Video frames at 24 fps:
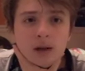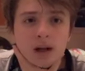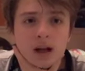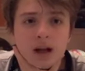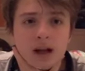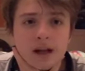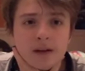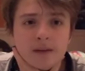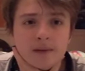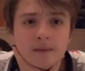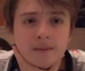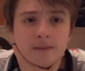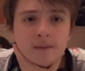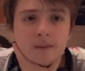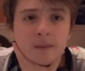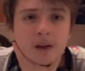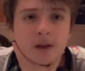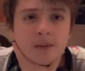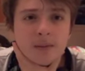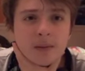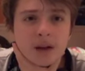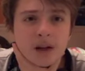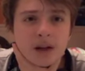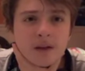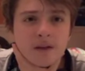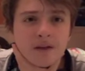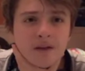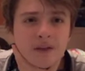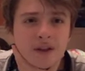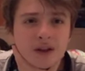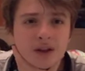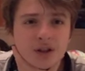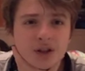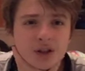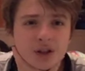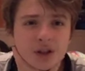I made my
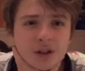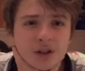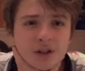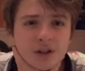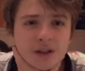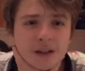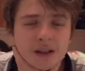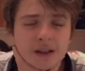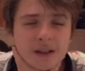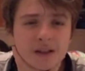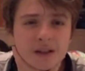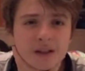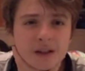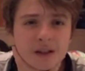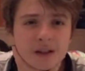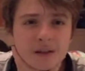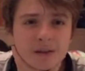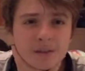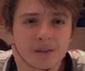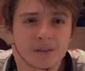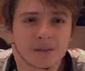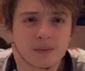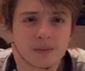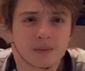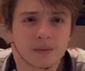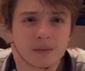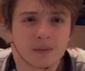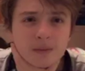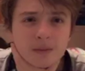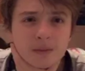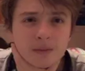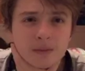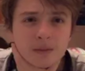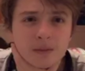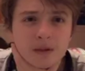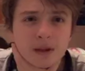confession, at least,
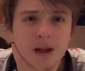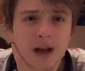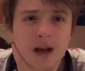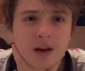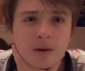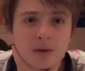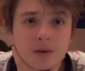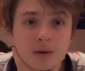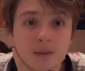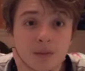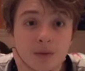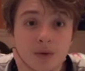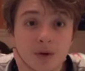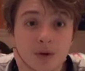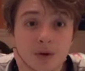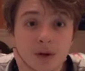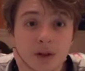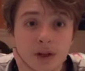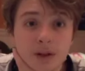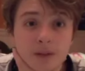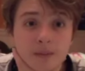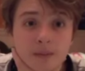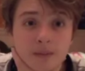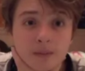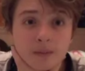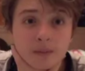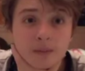that I was a brony.